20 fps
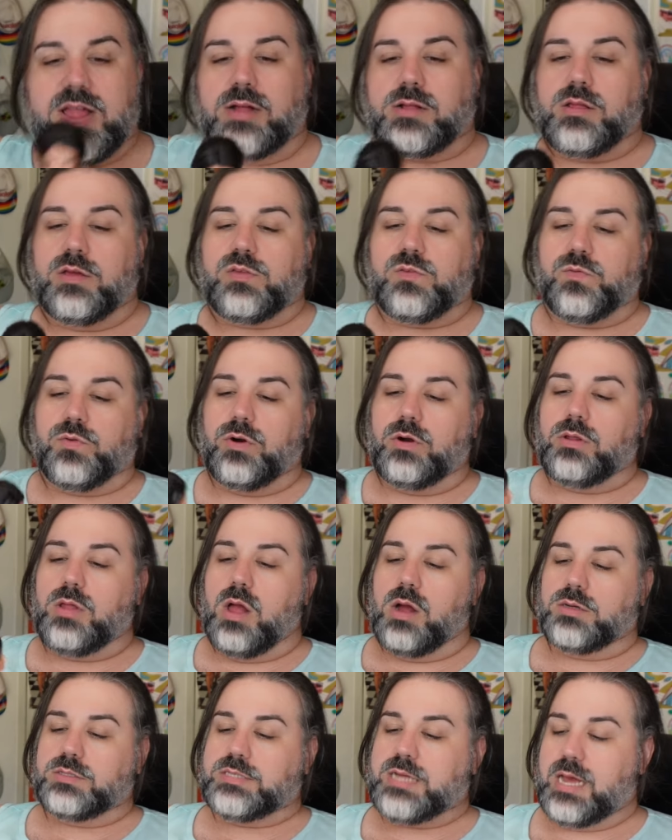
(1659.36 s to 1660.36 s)
necklace for a
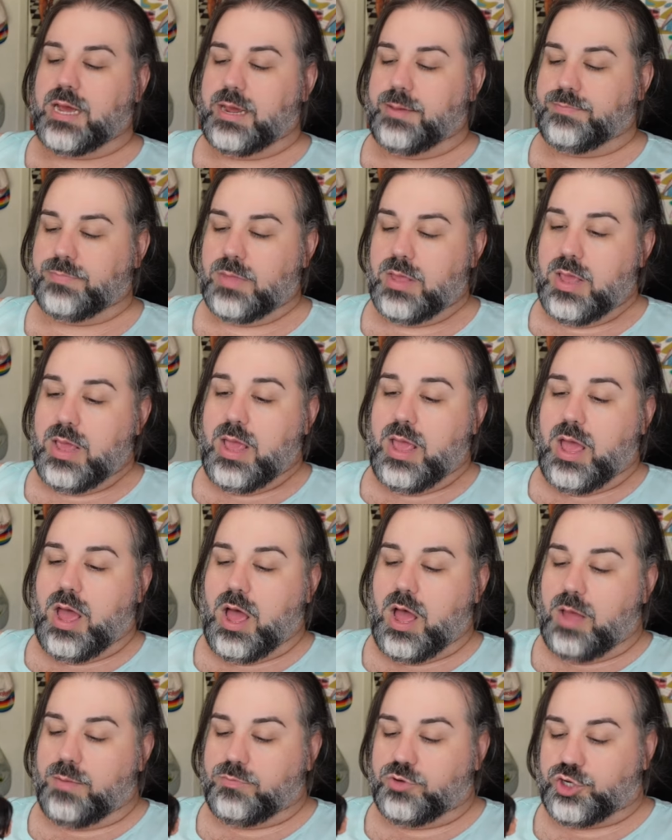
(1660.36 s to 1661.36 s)
long time.
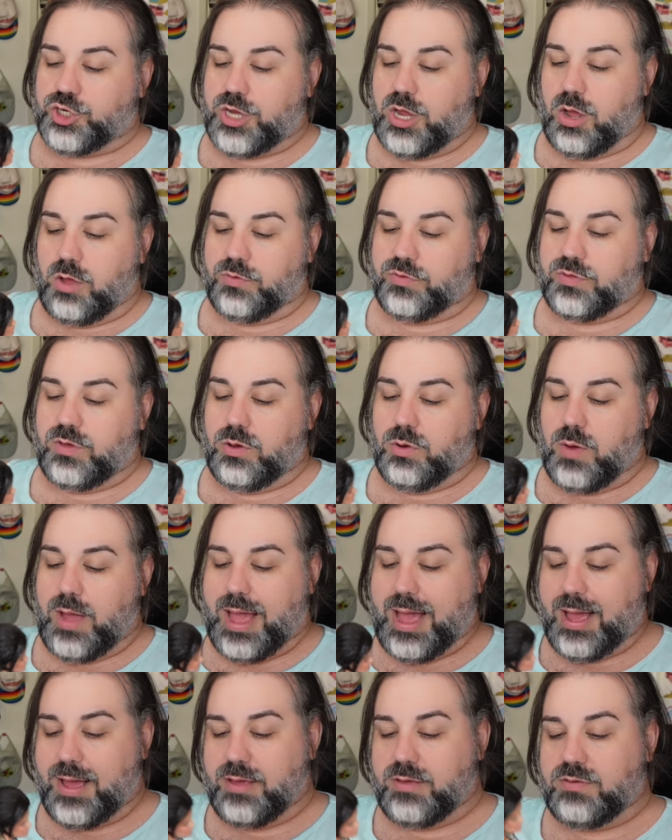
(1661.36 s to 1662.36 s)
Um, she also
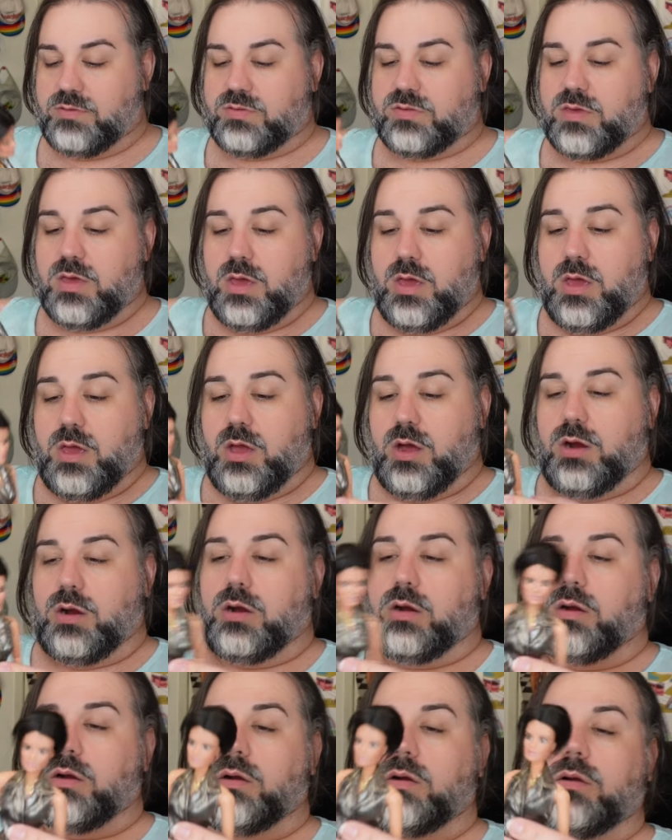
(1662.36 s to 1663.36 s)
has
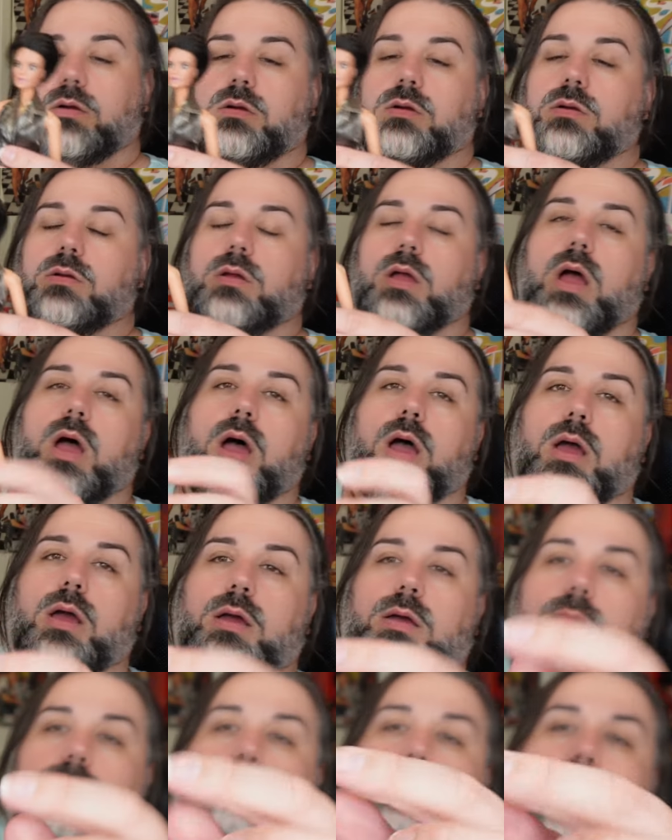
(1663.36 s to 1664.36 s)
her
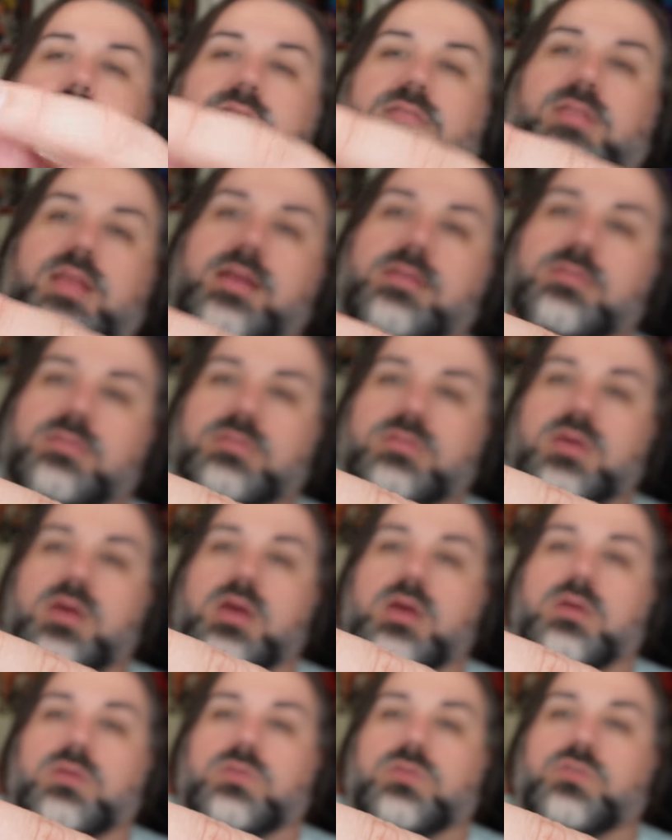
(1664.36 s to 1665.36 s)
uh, bracelets.
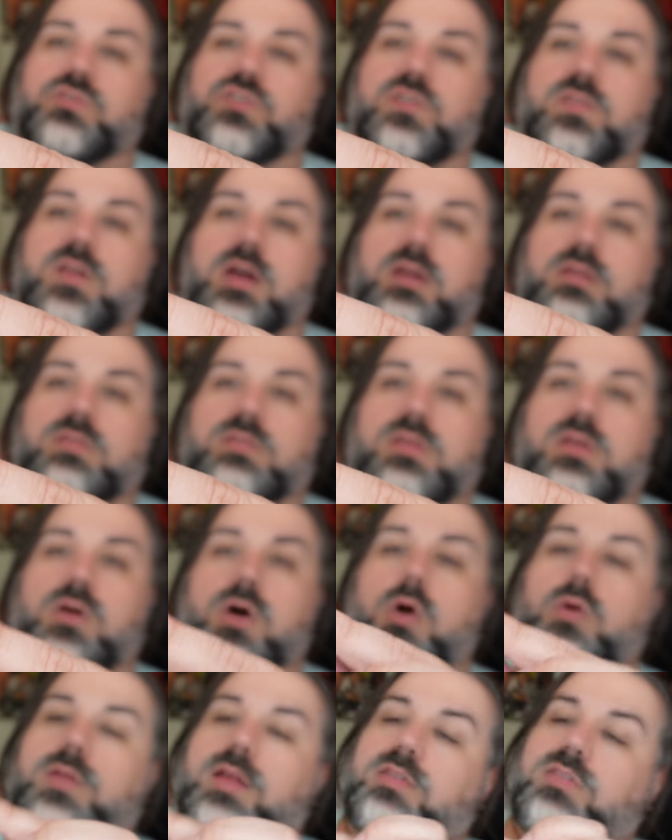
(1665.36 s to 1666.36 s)
So she's got a
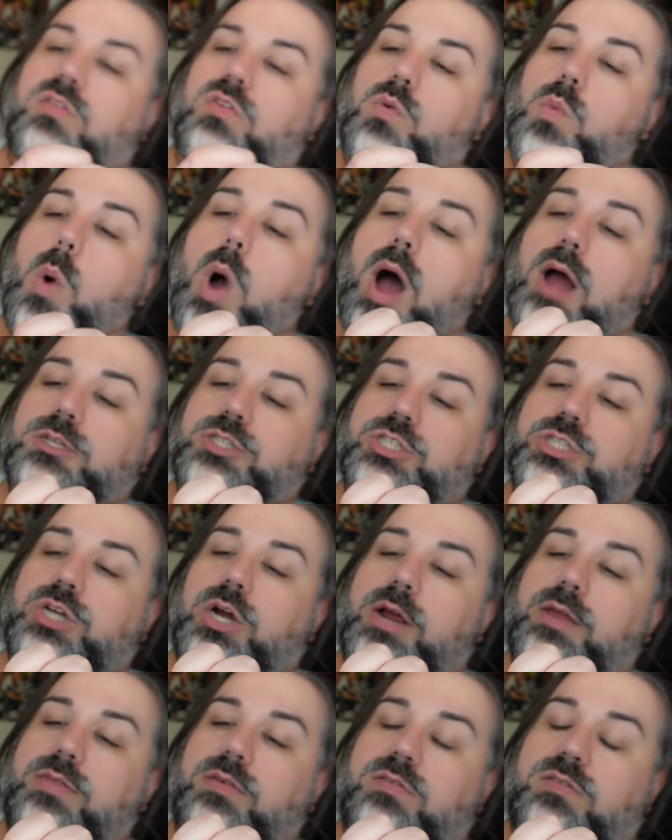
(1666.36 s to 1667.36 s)
silver, or this is a watch,
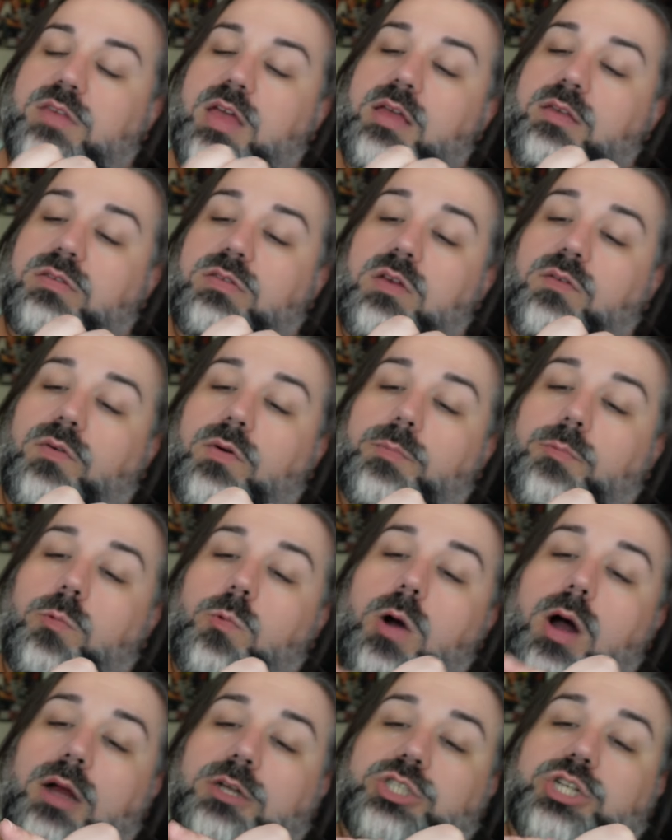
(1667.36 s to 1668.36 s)
sorry, the silver
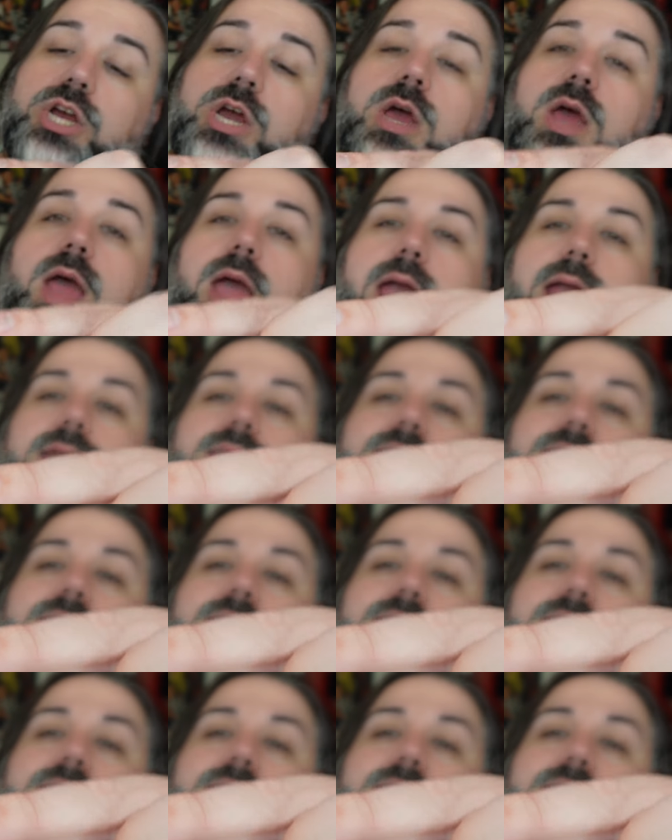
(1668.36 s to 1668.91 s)
watch, a